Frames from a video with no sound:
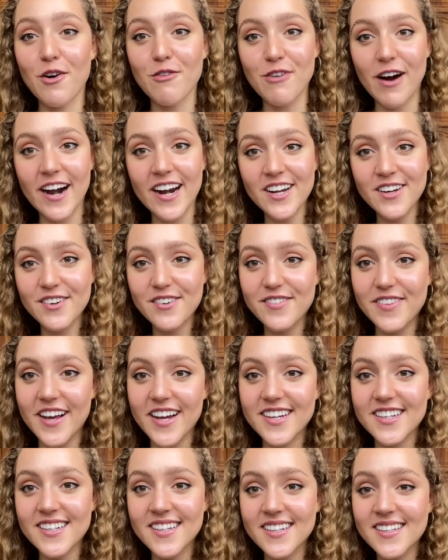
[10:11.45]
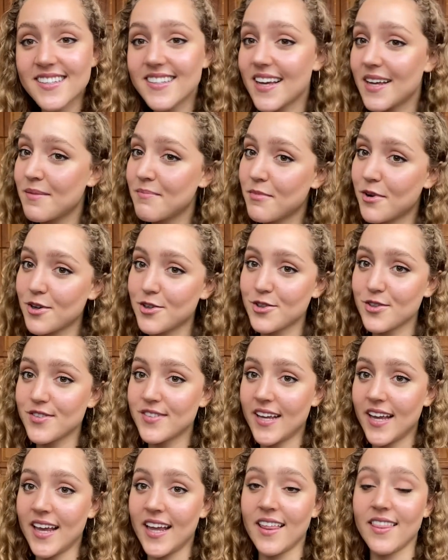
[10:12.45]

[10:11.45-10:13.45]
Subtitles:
writing reflections in Module C,